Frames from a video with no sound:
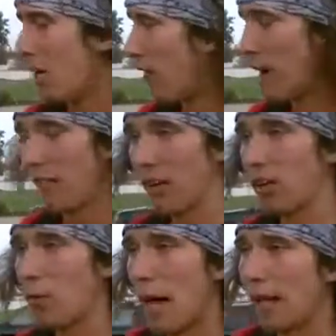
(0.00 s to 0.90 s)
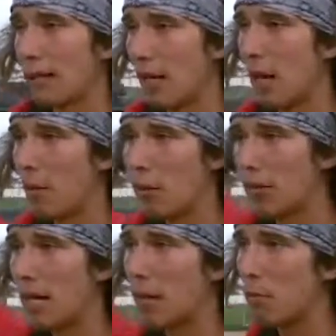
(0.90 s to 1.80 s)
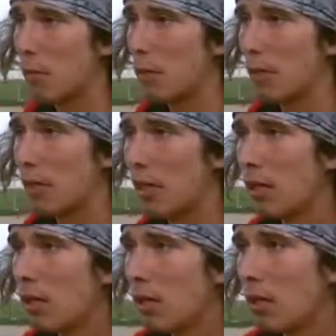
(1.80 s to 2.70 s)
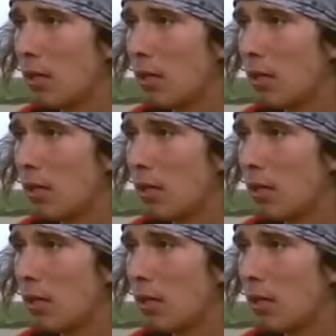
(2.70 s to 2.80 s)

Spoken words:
If I could go back in time, I would have dabbed him up right there.